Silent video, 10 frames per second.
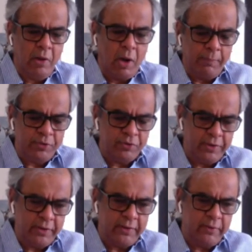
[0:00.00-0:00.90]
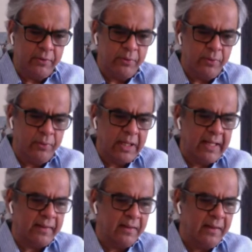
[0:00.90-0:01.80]
opportunity to do
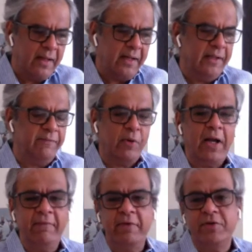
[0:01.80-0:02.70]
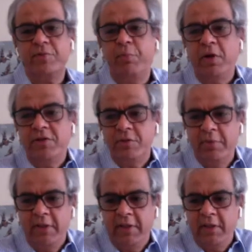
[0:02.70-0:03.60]
that, and therefore I have a
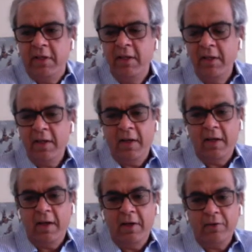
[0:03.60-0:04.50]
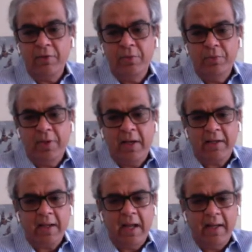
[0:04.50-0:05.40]
responsibility to do
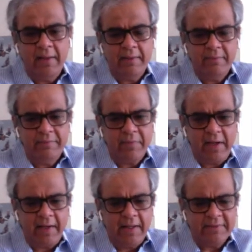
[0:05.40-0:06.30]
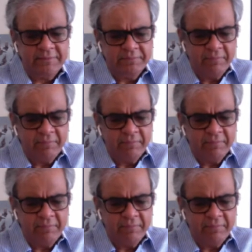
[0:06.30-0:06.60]
that. And I guess